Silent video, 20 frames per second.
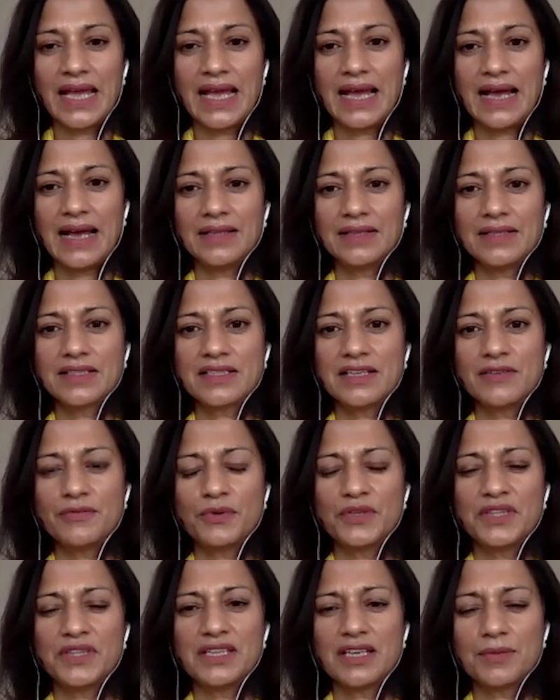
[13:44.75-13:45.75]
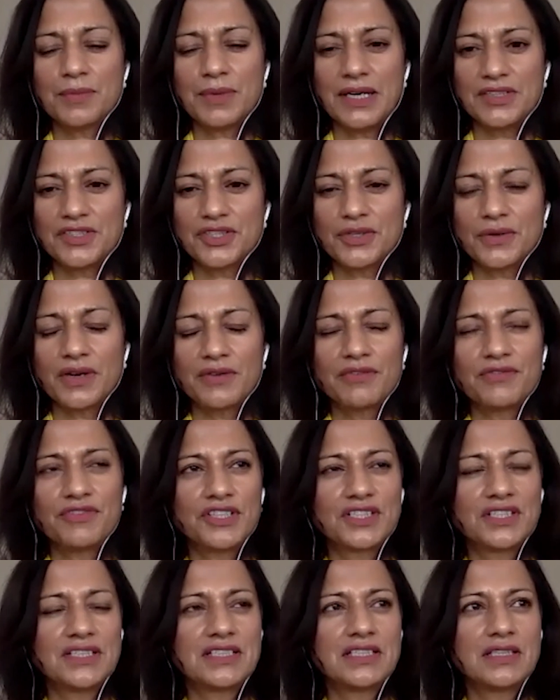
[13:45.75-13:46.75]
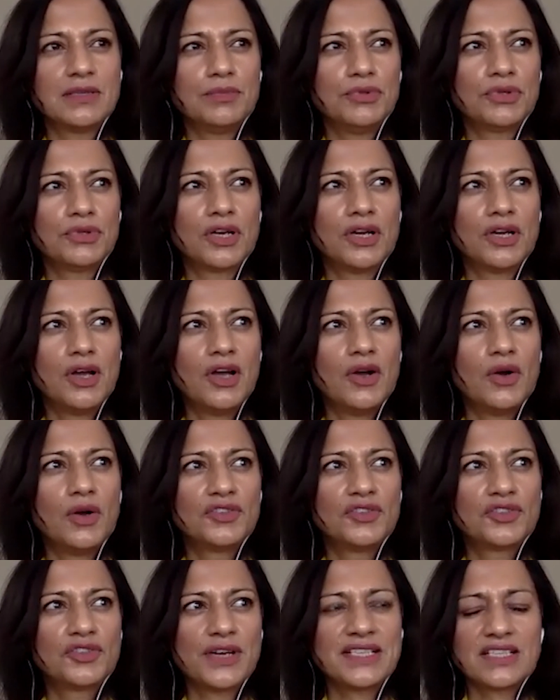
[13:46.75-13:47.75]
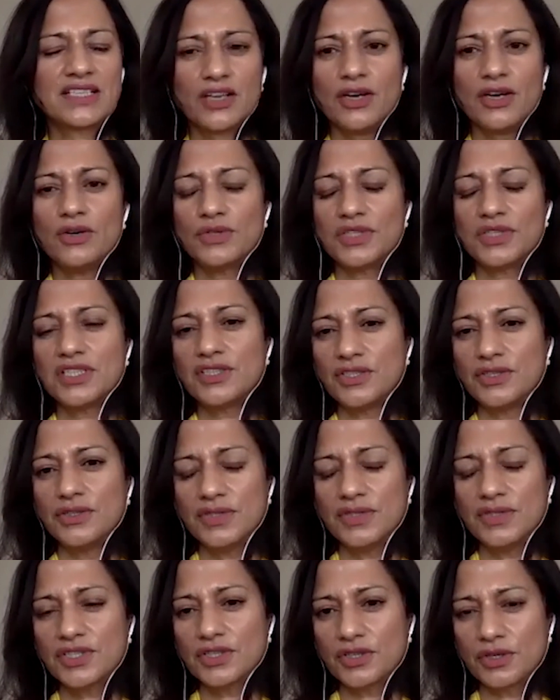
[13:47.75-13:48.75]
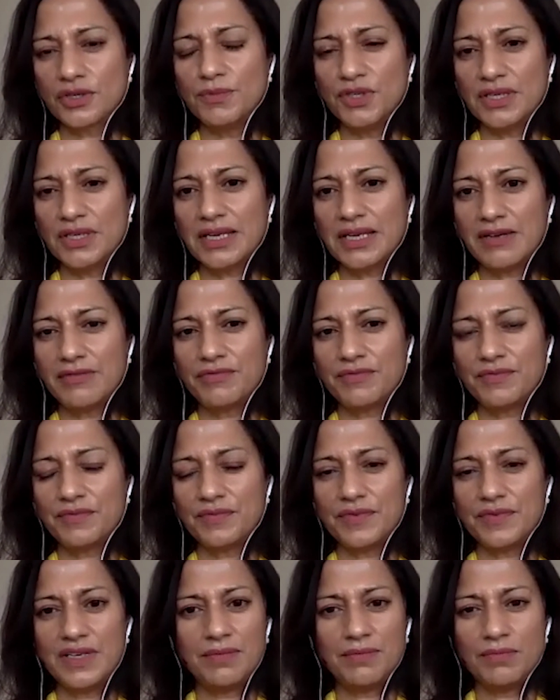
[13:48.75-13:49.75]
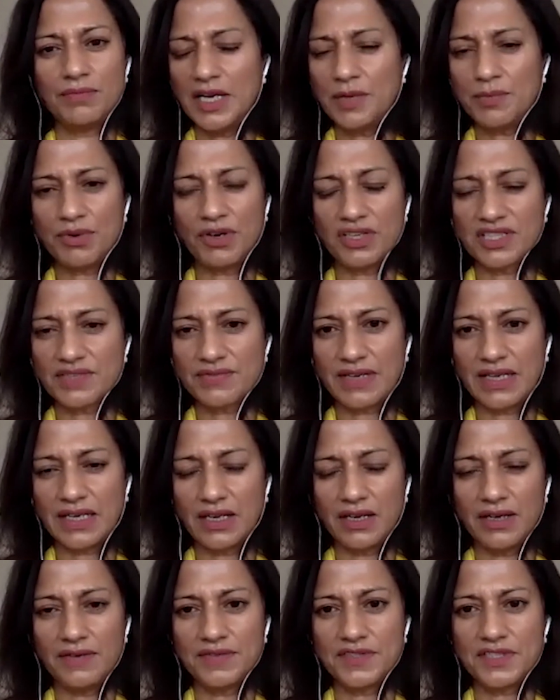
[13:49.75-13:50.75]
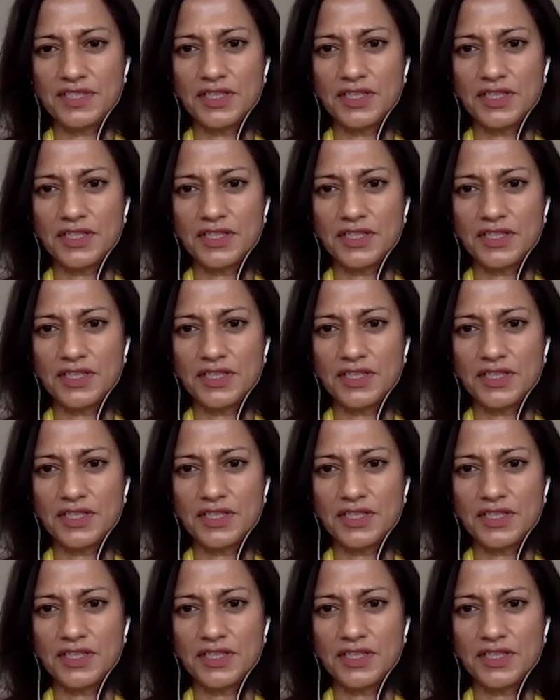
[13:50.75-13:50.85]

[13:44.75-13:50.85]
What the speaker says: And if we think about, you know, I refer to this in the book, dress code is used to communicate in many parts of our lives.